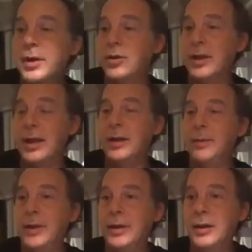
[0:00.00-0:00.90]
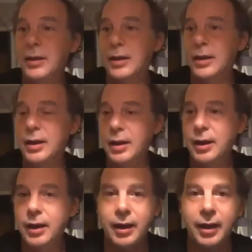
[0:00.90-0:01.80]
telling me
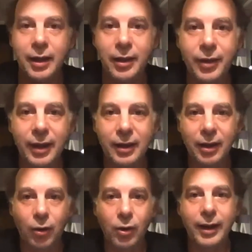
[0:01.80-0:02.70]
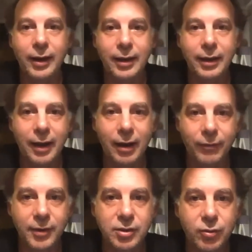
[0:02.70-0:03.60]
that the whole idea of
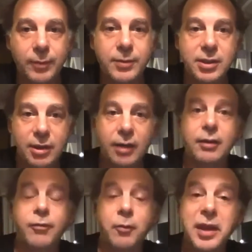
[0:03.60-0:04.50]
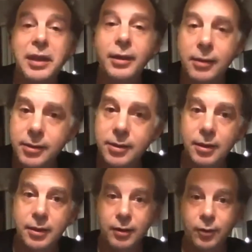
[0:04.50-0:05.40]
the script started from the eels,
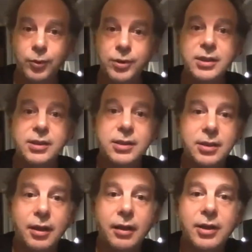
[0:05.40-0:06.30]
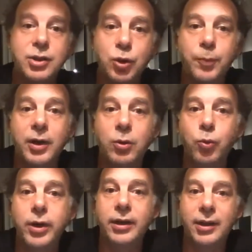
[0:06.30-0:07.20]
which is a super
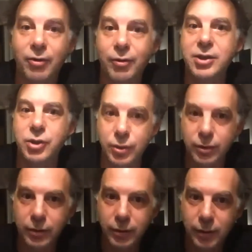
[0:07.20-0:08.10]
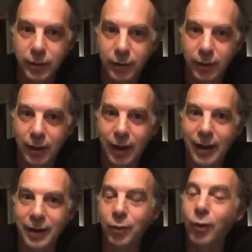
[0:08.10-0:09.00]
weird creature.
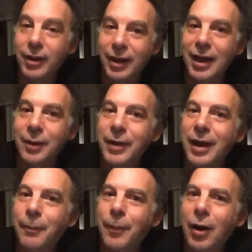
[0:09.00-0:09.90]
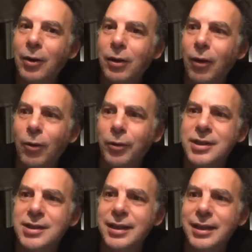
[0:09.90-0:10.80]
And you were telling me about all
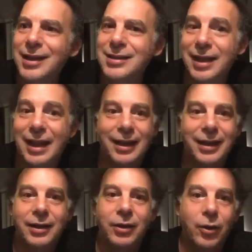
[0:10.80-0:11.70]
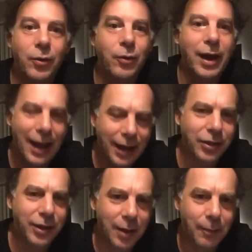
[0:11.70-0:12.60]
these details that I didn't know
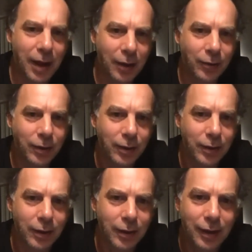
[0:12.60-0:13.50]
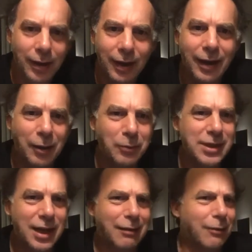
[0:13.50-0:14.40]
anything about, and I was
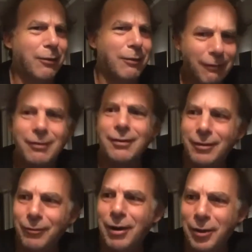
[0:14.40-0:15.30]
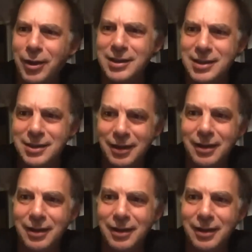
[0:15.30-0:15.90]
like, wow, that's